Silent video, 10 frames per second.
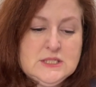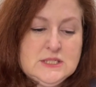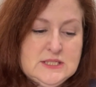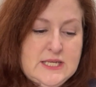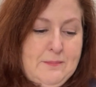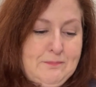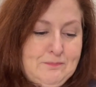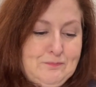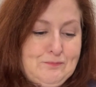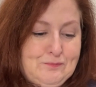Yeah.
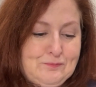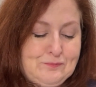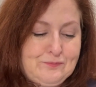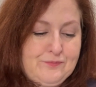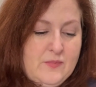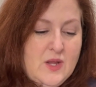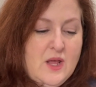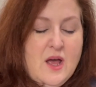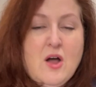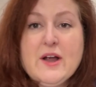
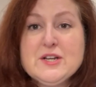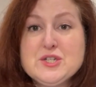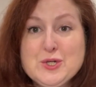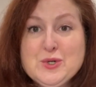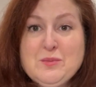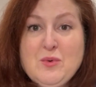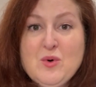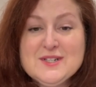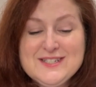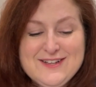All right, 2
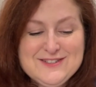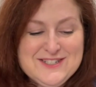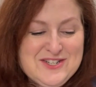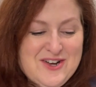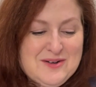more sales to talk